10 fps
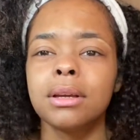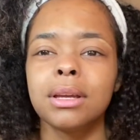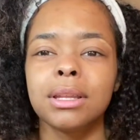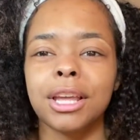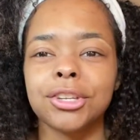
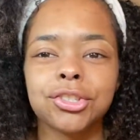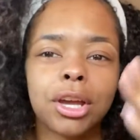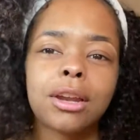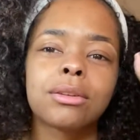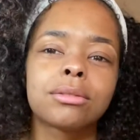that
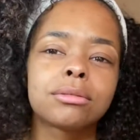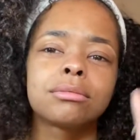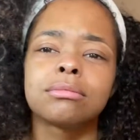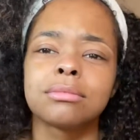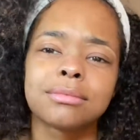
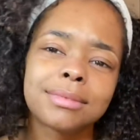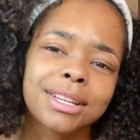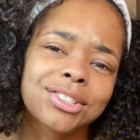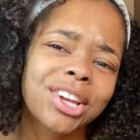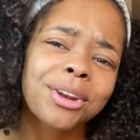
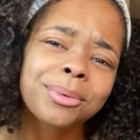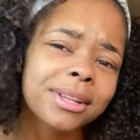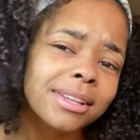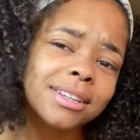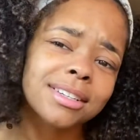shadowy
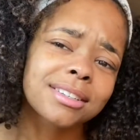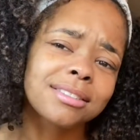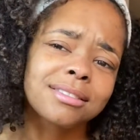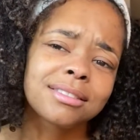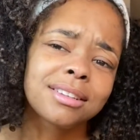look,
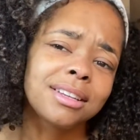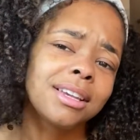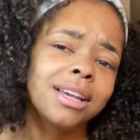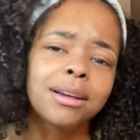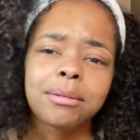
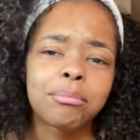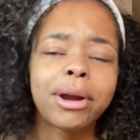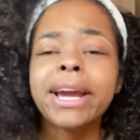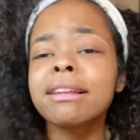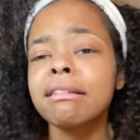
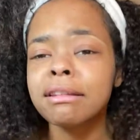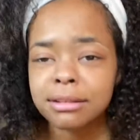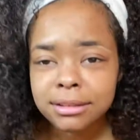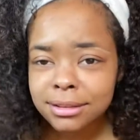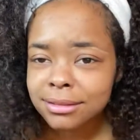bright
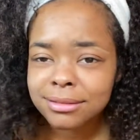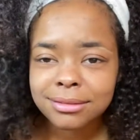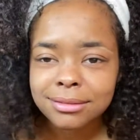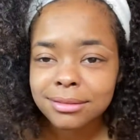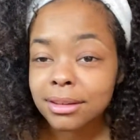looks,
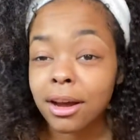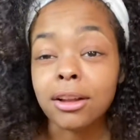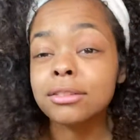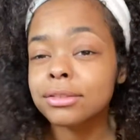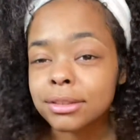
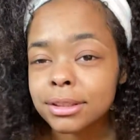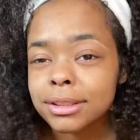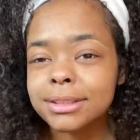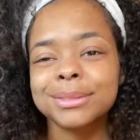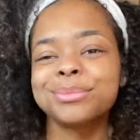colorful
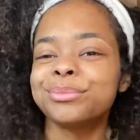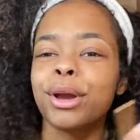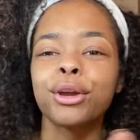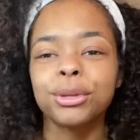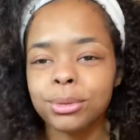looks,
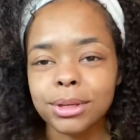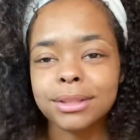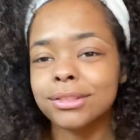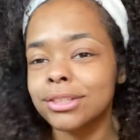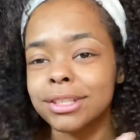but you get the
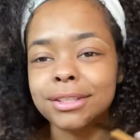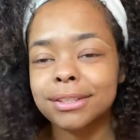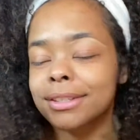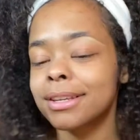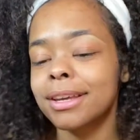
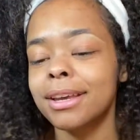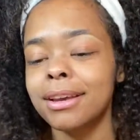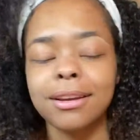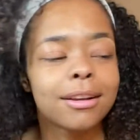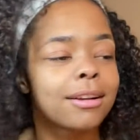gist.
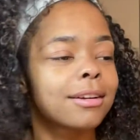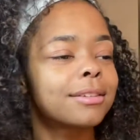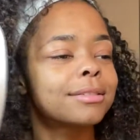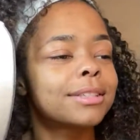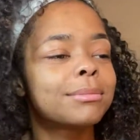Girl, give me